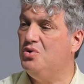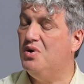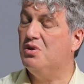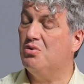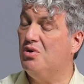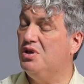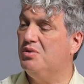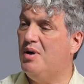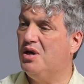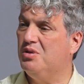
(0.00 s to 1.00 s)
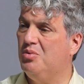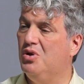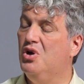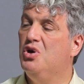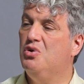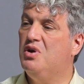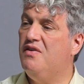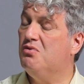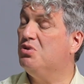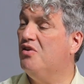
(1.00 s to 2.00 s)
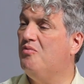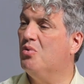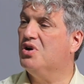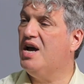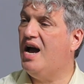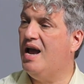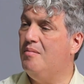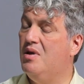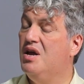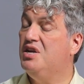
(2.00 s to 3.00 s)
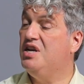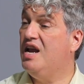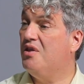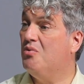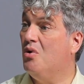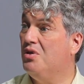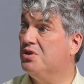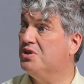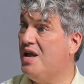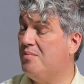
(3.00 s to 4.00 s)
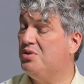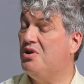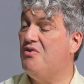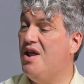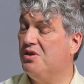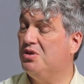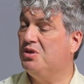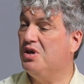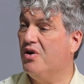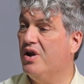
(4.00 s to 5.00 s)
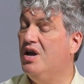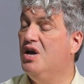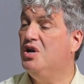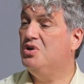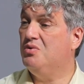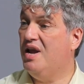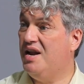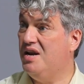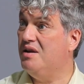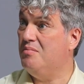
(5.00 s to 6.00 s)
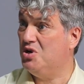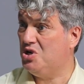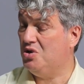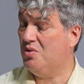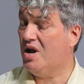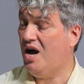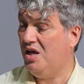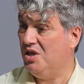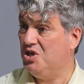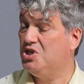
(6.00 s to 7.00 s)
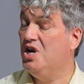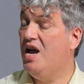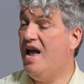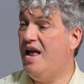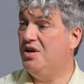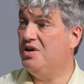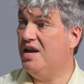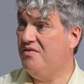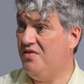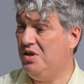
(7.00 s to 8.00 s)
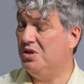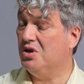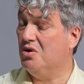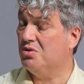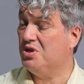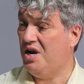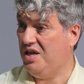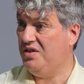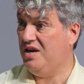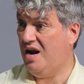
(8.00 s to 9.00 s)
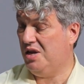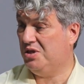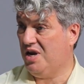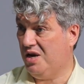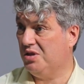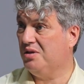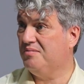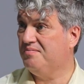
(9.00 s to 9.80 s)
do it as early as possible, you give yourself more time to get through all the steps that are necessary to get an admission to a college and to get a visa to go study in the United States.